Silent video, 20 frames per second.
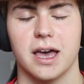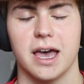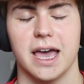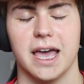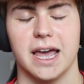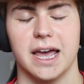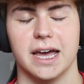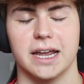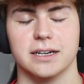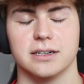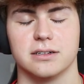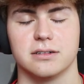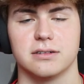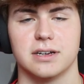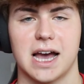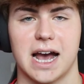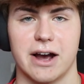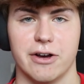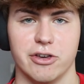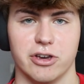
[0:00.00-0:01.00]
and
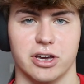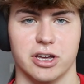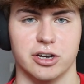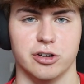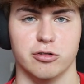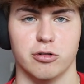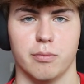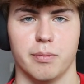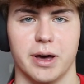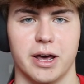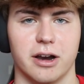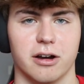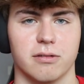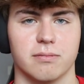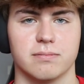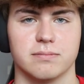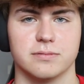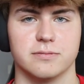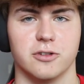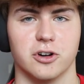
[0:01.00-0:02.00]
how you can do it better.
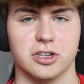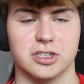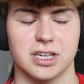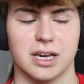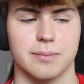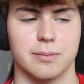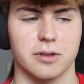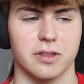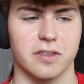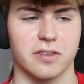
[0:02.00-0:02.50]
For example,